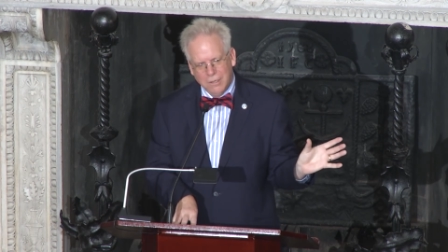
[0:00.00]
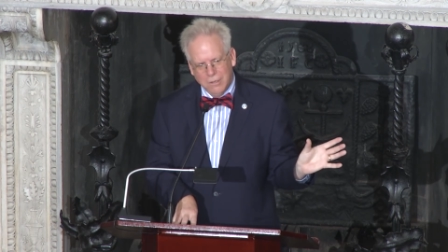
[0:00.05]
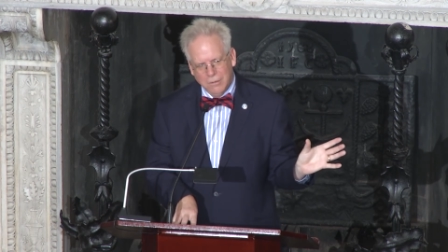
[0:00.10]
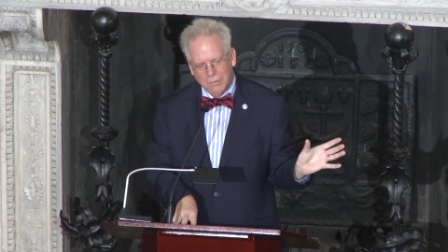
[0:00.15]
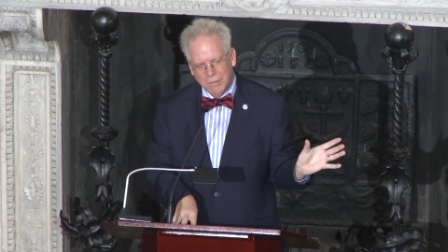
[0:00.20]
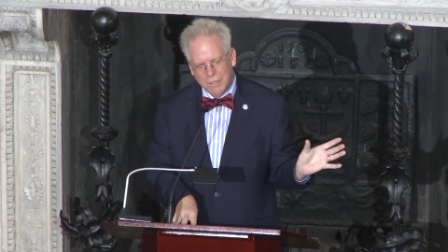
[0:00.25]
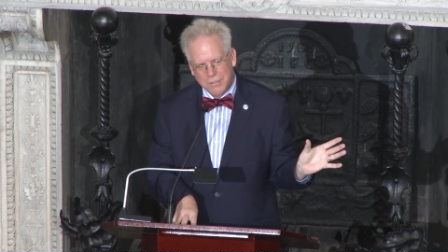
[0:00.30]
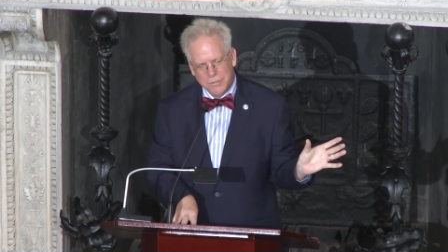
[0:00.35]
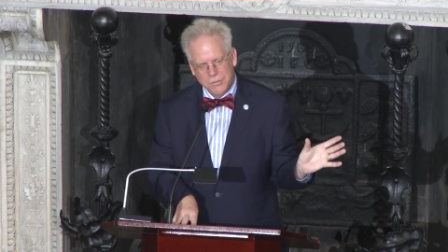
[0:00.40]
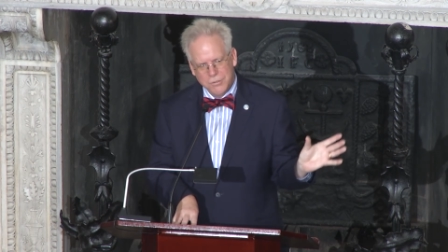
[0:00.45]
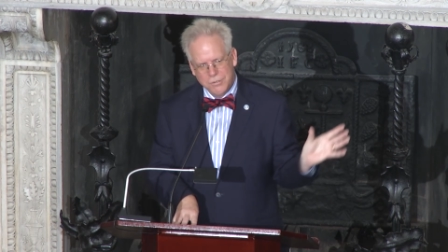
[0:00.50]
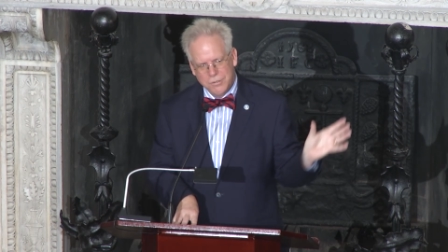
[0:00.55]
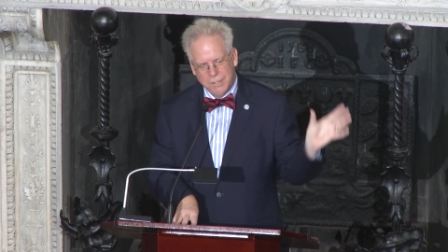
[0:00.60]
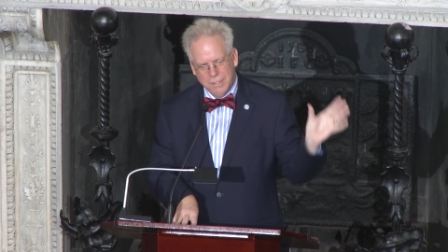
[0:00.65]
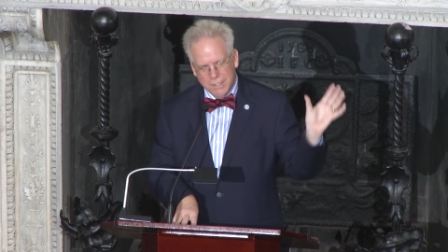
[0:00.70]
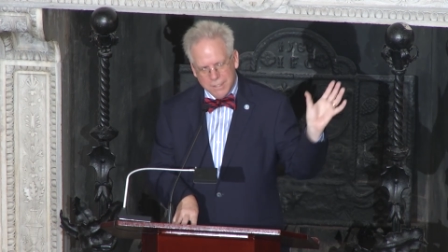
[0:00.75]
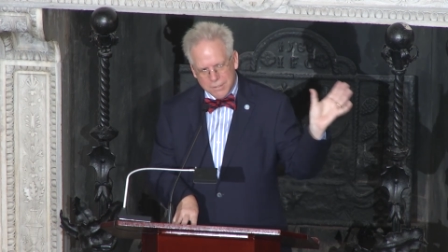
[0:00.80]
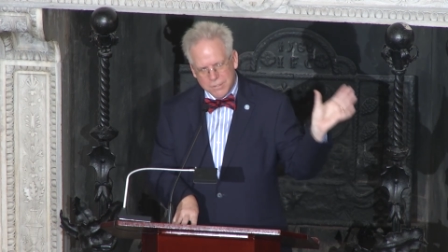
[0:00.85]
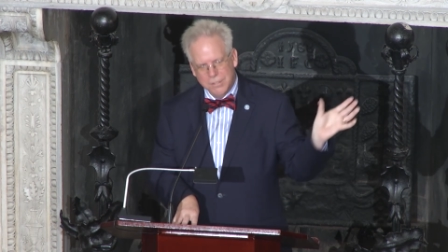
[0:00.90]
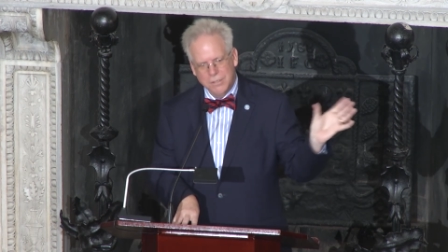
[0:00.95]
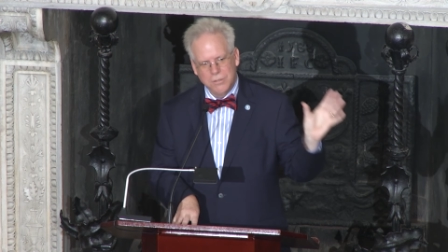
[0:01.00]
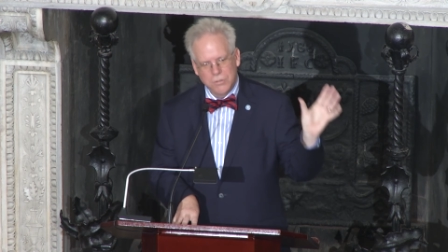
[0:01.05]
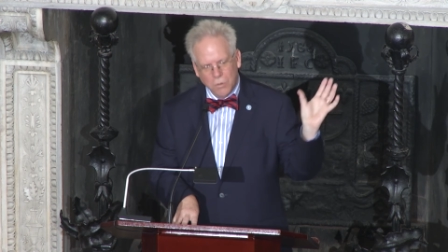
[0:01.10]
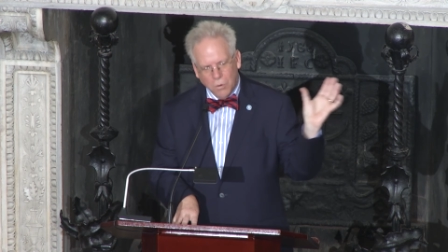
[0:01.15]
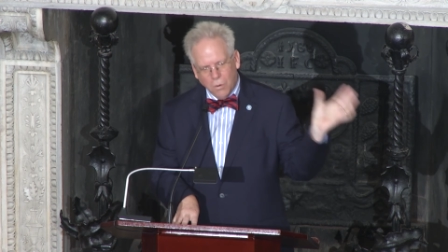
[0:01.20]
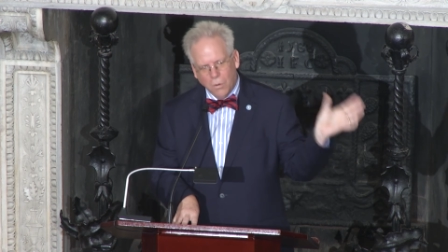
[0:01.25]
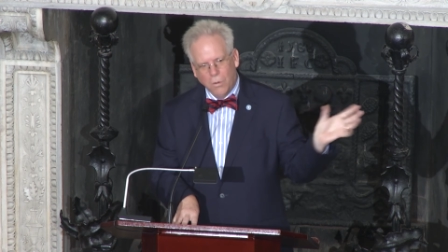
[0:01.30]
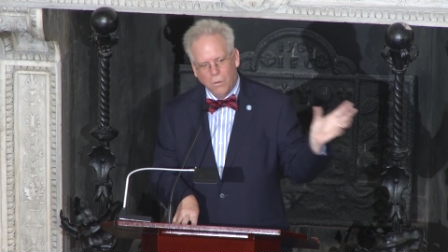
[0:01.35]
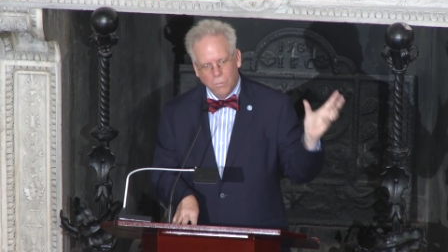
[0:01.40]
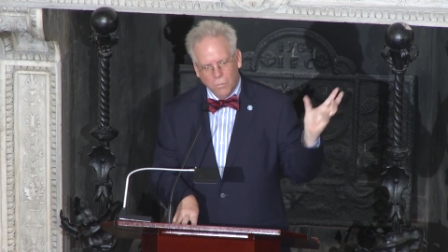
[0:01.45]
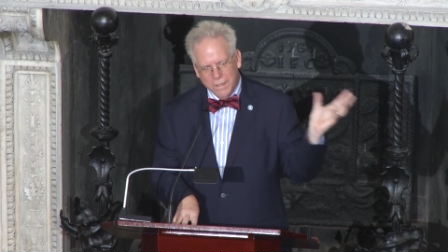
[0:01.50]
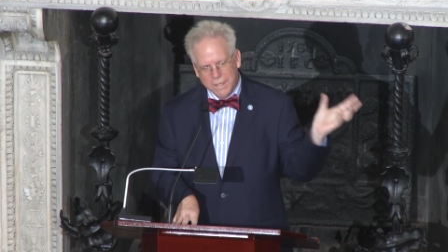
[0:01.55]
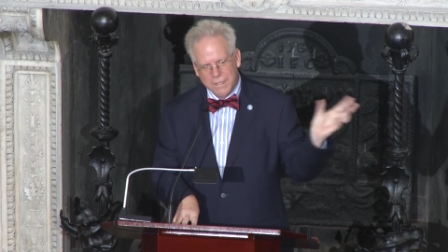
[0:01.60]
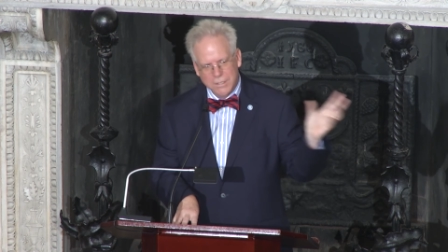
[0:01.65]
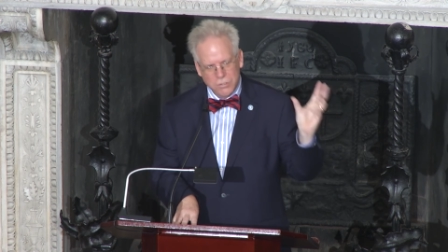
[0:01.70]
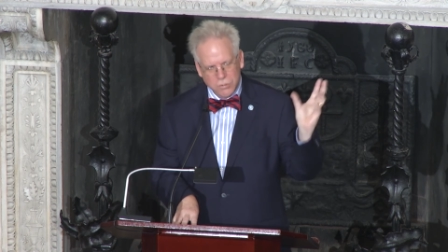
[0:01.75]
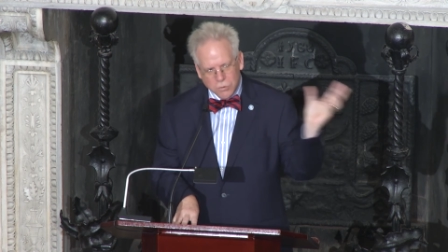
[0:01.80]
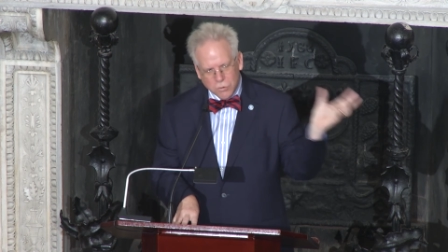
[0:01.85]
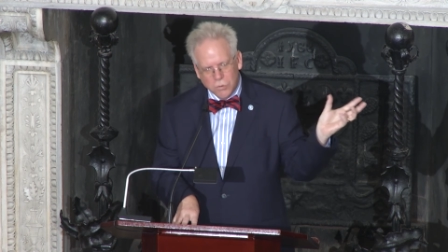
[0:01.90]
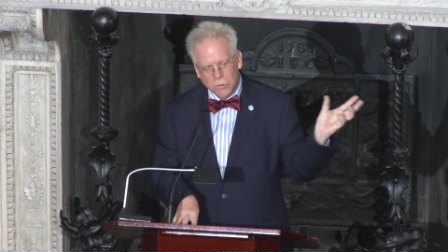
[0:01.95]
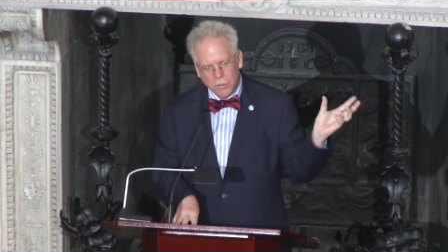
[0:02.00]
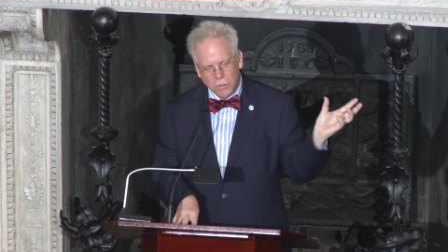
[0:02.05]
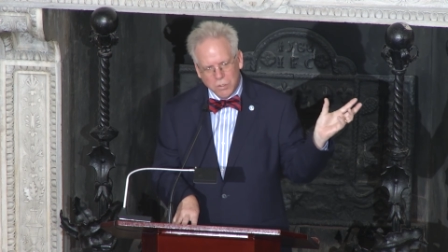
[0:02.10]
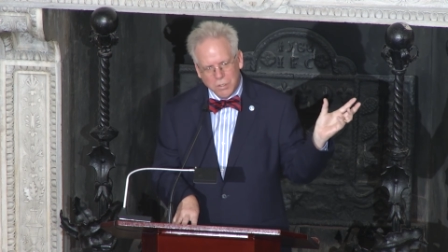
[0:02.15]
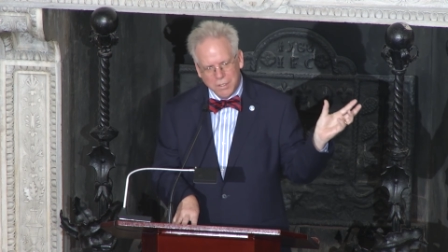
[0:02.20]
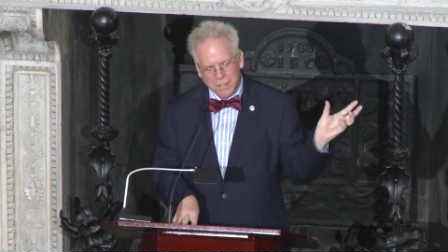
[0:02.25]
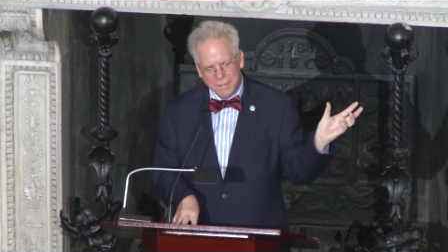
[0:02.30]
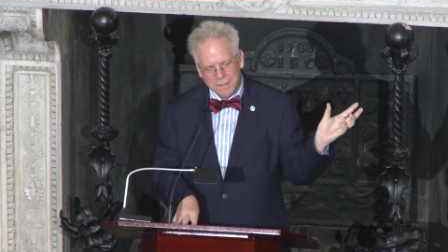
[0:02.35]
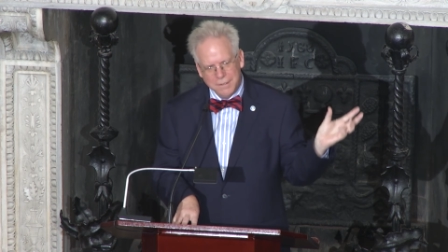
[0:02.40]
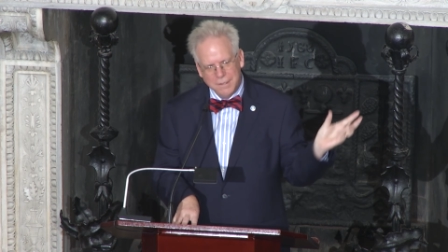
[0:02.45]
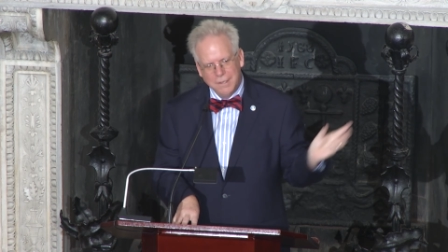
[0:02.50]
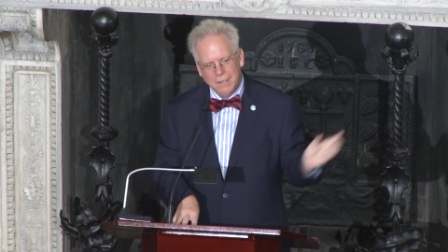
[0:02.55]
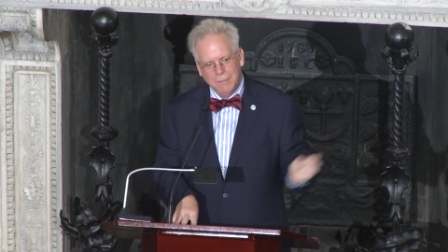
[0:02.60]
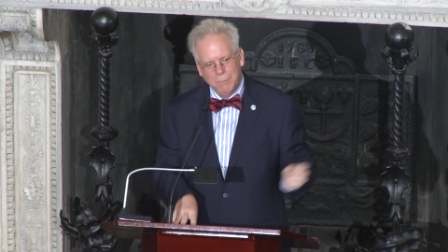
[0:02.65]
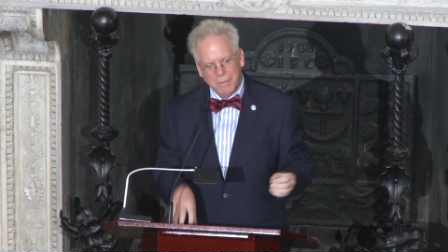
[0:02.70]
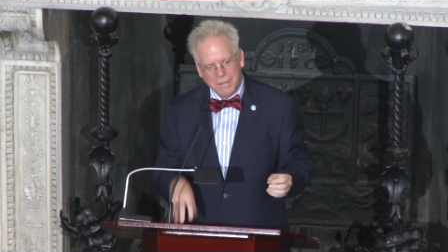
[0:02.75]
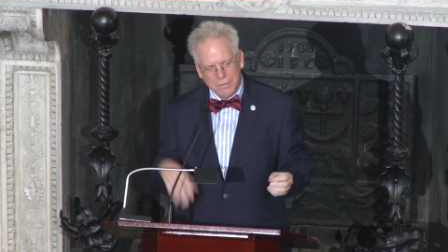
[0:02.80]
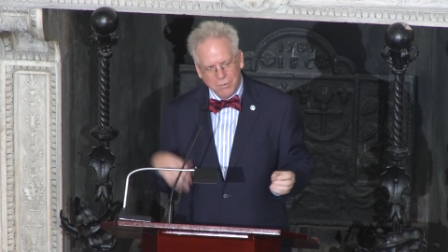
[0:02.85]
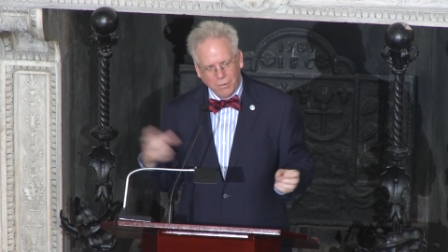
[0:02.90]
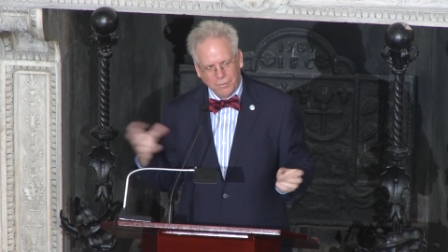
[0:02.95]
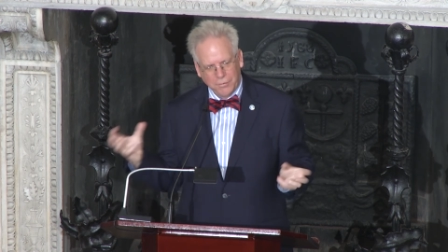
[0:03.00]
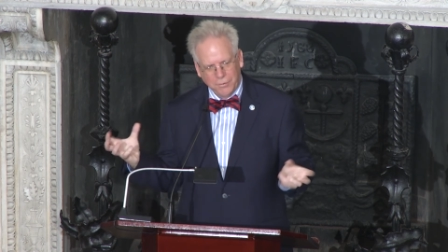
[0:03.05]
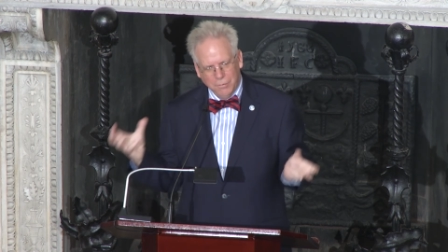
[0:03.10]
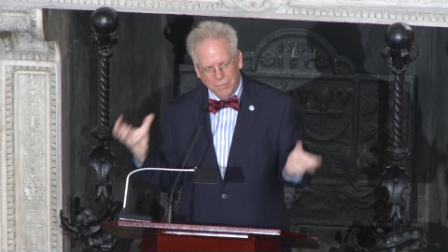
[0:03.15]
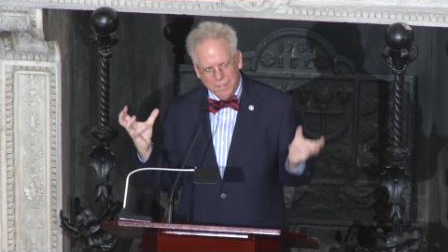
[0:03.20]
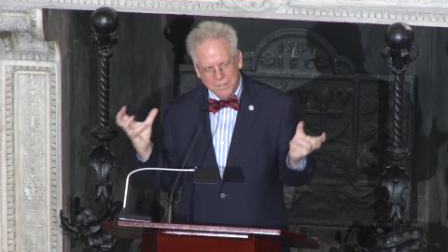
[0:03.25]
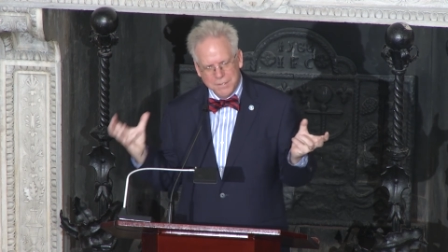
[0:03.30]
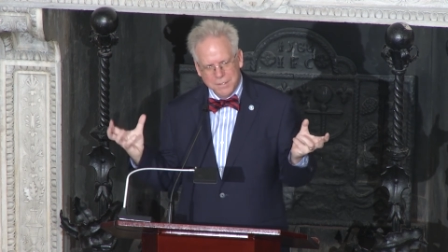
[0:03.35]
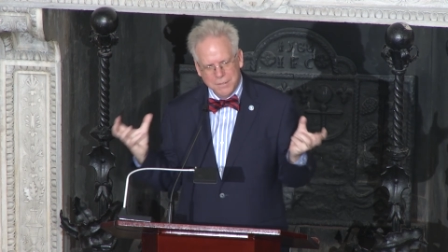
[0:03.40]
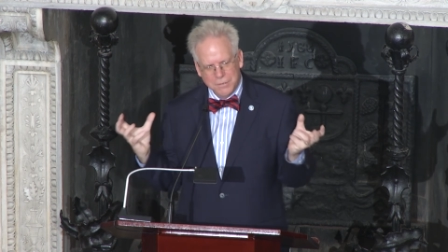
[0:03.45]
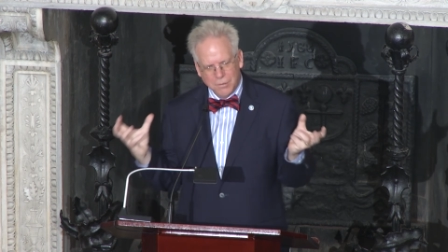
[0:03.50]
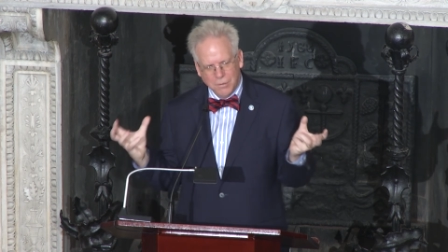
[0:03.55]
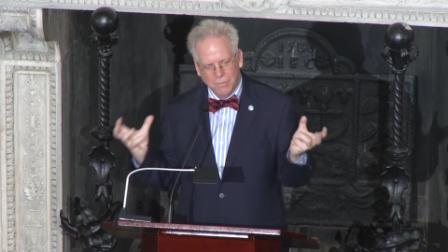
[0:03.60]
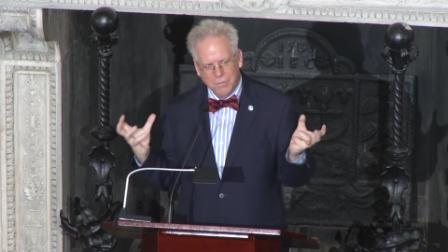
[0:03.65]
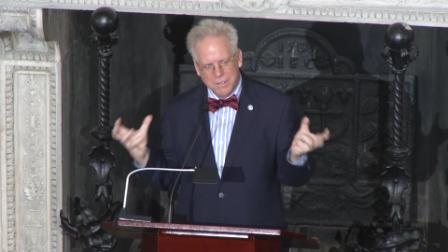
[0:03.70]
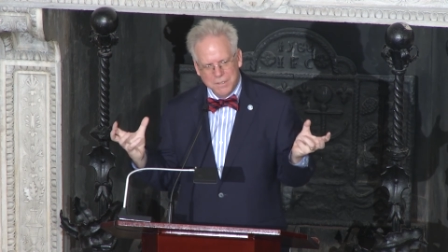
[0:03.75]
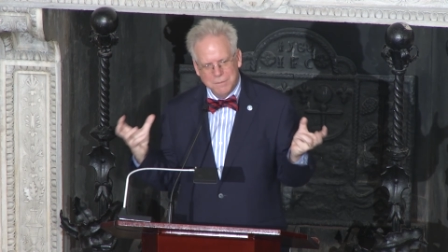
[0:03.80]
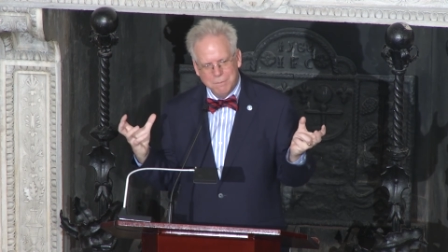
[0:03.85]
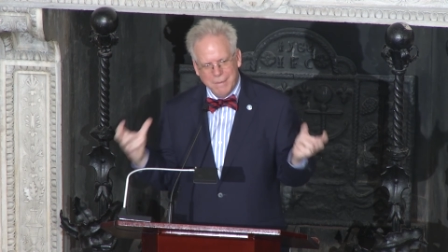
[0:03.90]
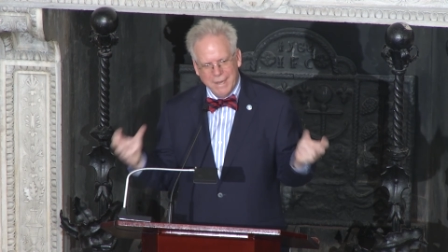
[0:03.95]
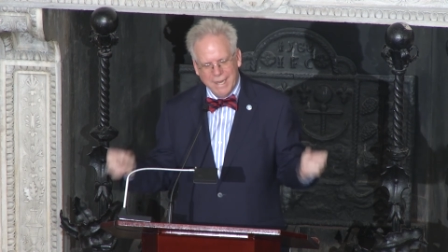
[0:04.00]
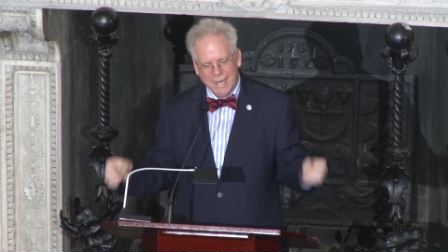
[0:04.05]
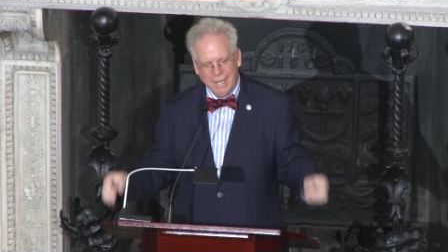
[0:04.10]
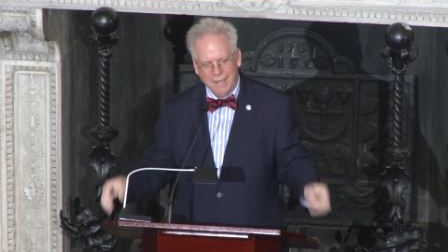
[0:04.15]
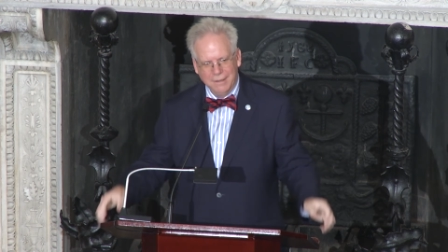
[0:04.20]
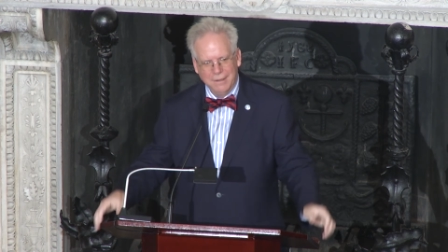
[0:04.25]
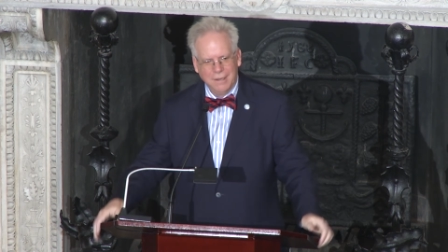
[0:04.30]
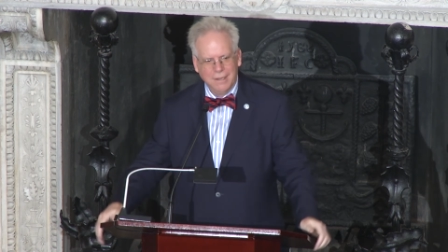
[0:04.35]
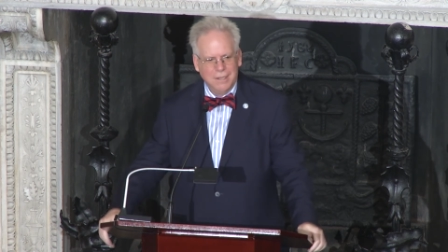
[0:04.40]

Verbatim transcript: which isn't always good, but also isn't always bad.